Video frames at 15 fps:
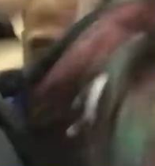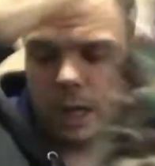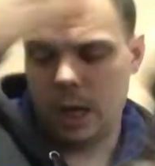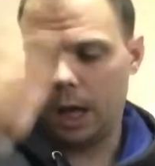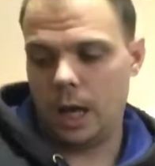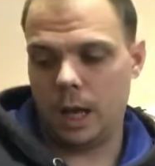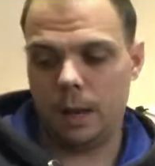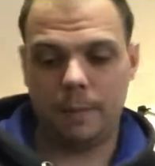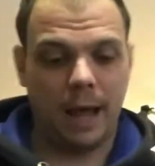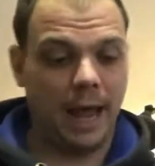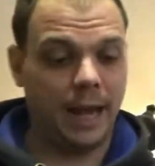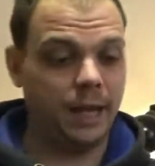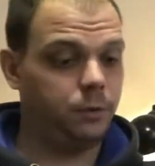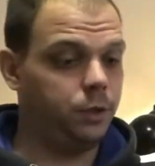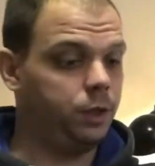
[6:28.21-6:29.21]

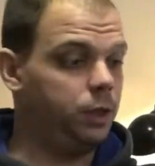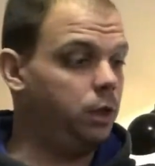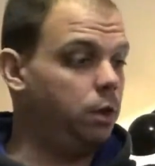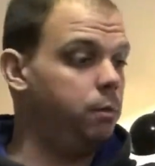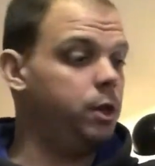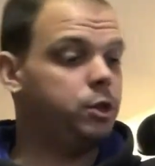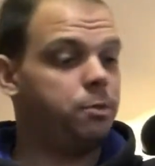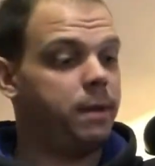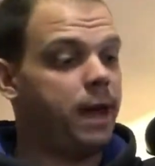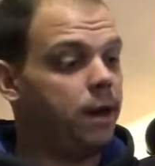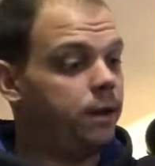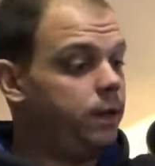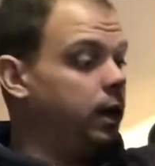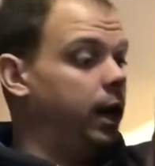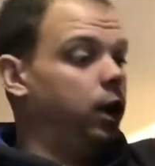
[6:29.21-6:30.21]
I didn't really know much
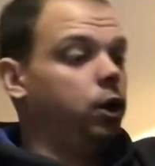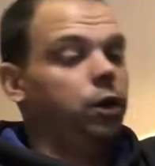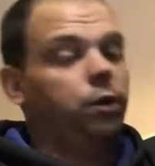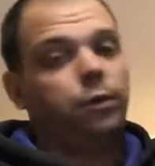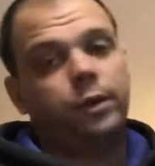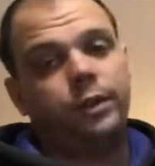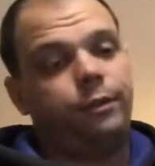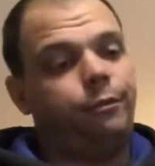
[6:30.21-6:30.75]
about it. I couldn't really